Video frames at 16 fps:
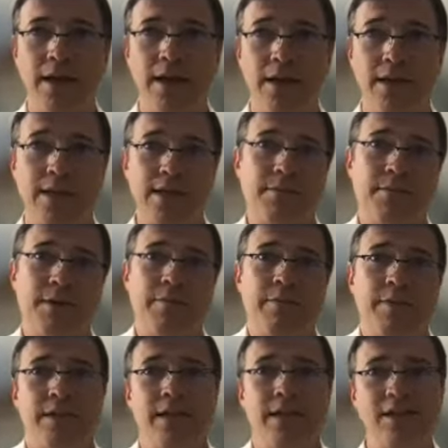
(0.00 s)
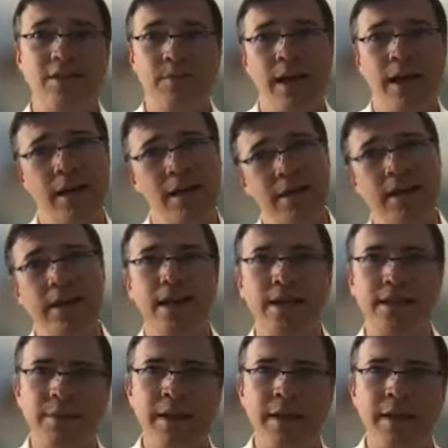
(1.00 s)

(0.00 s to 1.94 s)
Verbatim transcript: He says, i built it into my house. Here's the